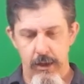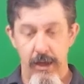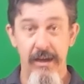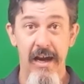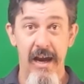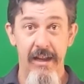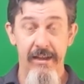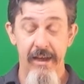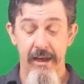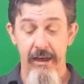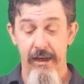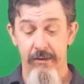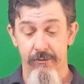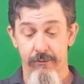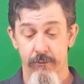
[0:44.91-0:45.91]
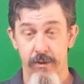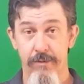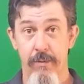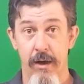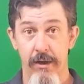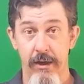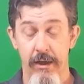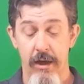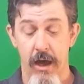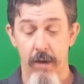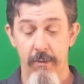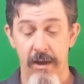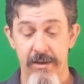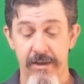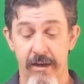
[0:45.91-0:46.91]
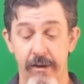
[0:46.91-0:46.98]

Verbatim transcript: and editing and responding to comments.